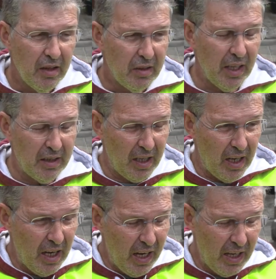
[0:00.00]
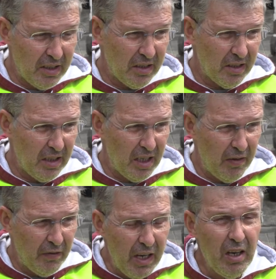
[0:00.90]
that has a
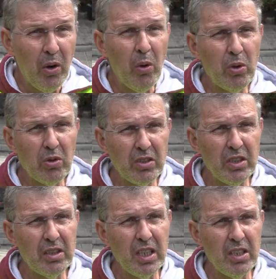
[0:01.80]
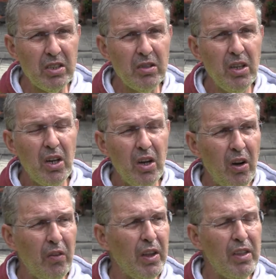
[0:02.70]
very low concentration
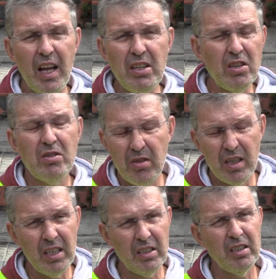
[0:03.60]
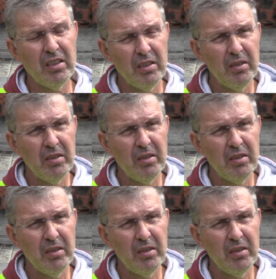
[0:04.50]
of the dangerous gases.